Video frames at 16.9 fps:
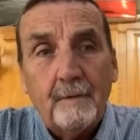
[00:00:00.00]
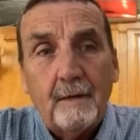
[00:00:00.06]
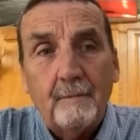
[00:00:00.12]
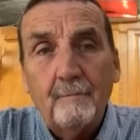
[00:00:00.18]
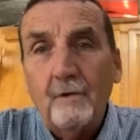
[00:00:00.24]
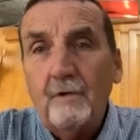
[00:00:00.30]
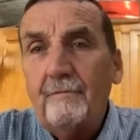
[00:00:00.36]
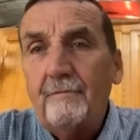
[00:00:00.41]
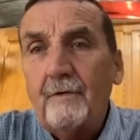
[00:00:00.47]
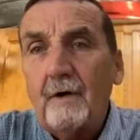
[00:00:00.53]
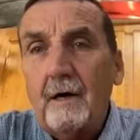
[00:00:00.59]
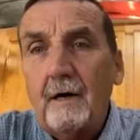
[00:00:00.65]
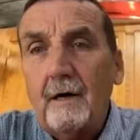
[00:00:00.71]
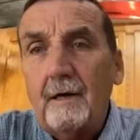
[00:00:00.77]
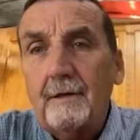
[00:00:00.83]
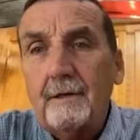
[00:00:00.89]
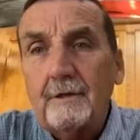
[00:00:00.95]

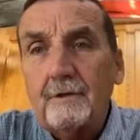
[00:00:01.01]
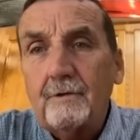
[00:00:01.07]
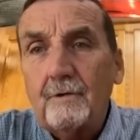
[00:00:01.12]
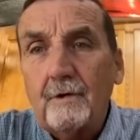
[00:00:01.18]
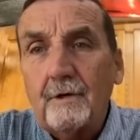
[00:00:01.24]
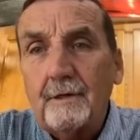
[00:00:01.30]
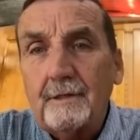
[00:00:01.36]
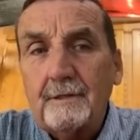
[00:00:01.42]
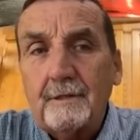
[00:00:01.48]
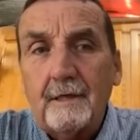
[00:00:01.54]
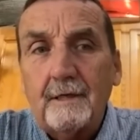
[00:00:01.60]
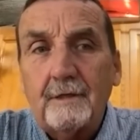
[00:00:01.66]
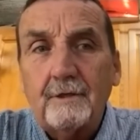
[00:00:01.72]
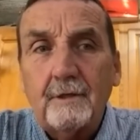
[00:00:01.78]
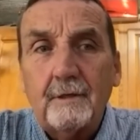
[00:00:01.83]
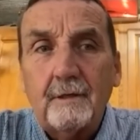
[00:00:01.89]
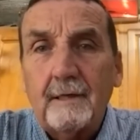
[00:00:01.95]
MUFON, this
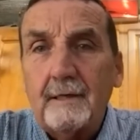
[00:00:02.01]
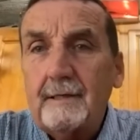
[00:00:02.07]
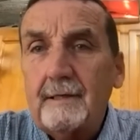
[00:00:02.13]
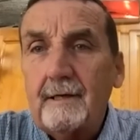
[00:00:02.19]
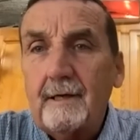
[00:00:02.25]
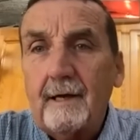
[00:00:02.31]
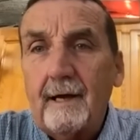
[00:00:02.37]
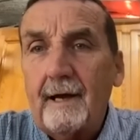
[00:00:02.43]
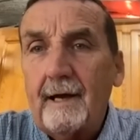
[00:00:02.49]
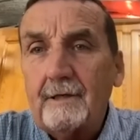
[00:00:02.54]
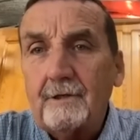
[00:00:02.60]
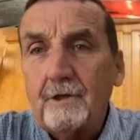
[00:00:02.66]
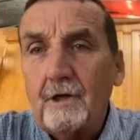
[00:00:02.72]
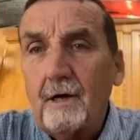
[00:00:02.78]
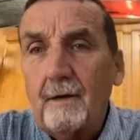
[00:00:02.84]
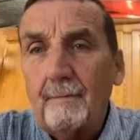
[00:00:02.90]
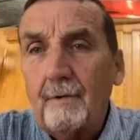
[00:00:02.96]
organization, they did a hack
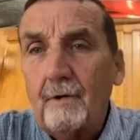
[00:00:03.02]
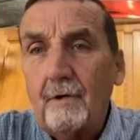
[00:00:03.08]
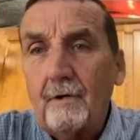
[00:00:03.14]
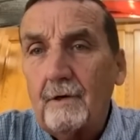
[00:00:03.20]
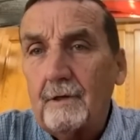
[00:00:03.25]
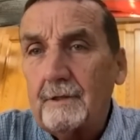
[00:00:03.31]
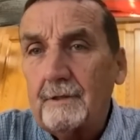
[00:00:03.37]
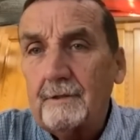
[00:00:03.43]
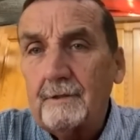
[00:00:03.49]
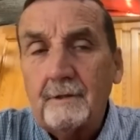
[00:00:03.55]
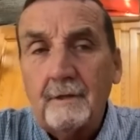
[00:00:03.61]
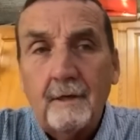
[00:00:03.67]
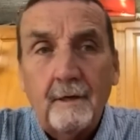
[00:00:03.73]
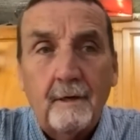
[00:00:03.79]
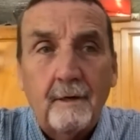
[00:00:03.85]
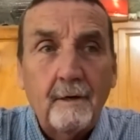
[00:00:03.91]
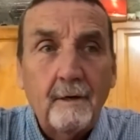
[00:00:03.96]
job on us.
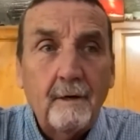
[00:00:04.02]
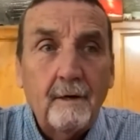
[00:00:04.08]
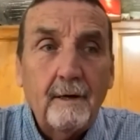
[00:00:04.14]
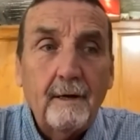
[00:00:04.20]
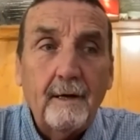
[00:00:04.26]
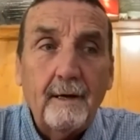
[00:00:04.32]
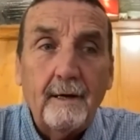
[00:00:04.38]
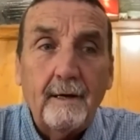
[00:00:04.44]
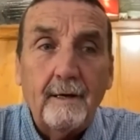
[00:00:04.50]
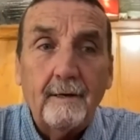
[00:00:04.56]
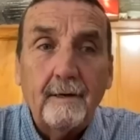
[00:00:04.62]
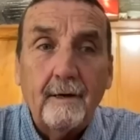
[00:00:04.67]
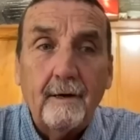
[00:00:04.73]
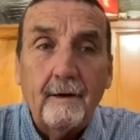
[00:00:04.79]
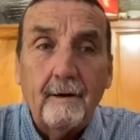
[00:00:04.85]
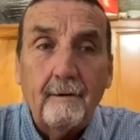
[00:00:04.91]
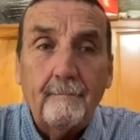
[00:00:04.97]
And
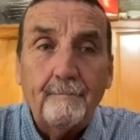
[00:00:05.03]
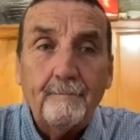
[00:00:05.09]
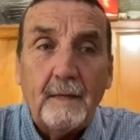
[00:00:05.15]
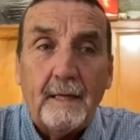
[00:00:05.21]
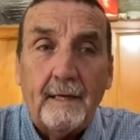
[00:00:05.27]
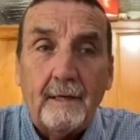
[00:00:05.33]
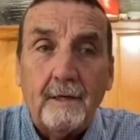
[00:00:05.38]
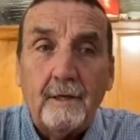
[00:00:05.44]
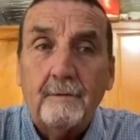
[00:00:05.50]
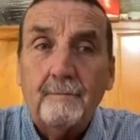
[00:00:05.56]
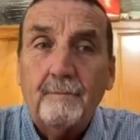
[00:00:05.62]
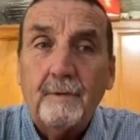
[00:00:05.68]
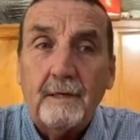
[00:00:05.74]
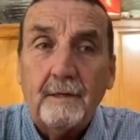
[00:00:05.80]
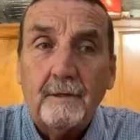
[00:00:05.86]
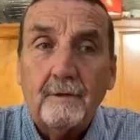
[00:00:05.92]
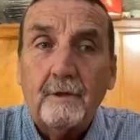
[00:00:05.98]
um, it,
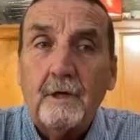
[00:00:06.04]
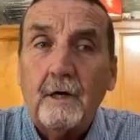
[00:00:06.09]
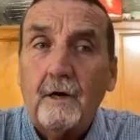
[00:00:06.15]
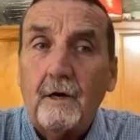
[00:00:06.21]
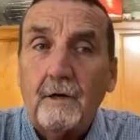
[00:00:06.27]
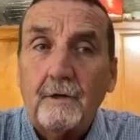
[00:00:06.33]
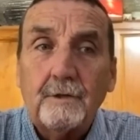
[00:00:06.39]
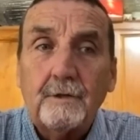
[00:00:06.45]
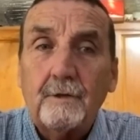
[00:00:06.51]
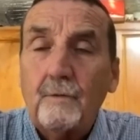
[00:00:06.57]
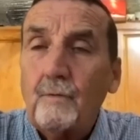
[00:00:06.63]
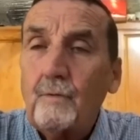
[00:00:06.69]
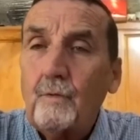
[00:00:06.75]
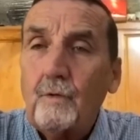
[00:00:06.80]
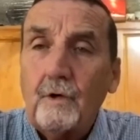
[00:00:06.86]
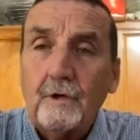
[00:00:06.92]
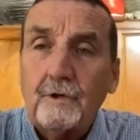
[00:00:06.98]
it caused the
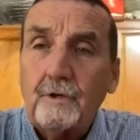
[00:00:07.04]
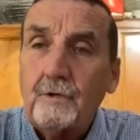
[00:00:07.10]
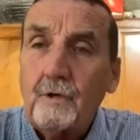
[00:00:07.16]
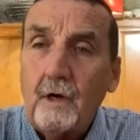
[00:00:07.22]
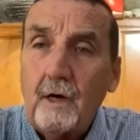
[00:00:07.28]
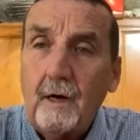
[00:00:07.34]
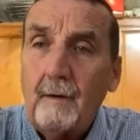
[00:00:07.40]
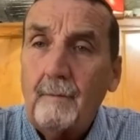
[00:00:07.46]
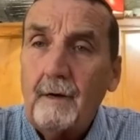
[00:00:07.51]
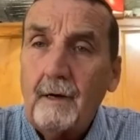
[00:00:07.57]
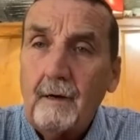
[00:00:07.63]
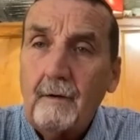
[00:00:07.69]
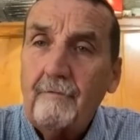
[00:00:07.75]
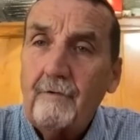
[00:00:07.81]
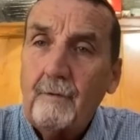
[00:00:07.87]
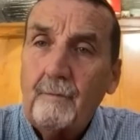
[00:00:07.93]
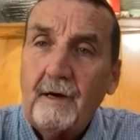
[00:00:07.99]
worst trauma
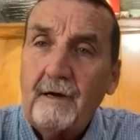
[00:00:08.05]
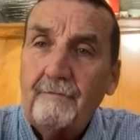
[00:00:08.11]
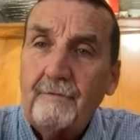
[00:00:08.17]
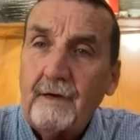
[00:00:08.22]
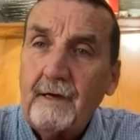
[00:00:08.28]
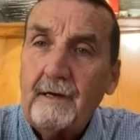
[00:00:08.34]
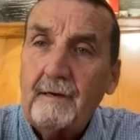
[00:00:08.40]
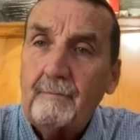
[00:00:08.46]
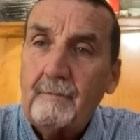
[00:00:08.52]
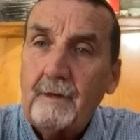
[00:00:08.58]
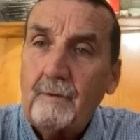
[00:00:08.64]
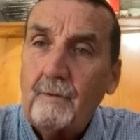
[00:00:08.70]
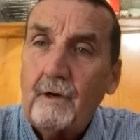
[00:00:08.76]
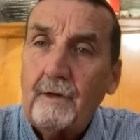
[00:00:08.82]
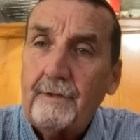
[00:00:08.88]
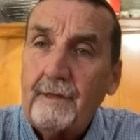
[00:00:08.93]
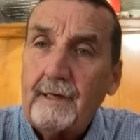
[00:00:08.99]
for my family,
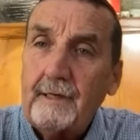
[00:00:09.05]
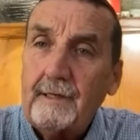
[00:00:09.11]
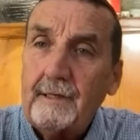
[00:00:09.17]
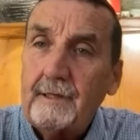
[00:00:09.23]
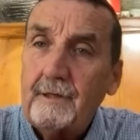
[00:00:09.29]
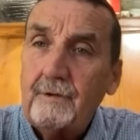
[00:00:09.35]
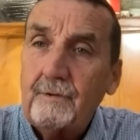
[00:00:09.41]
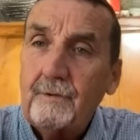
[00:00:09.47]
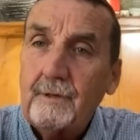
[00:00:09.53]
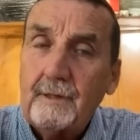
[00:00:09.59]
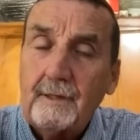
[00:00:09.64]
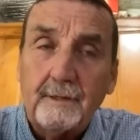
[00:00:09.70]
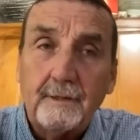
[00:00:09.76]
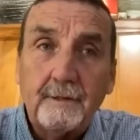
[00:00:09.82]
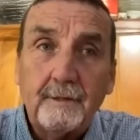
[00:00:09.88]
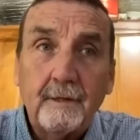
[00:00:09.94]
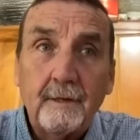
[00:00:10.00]
what they did to
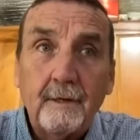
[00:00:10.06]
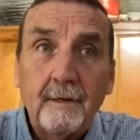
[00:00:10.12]
us.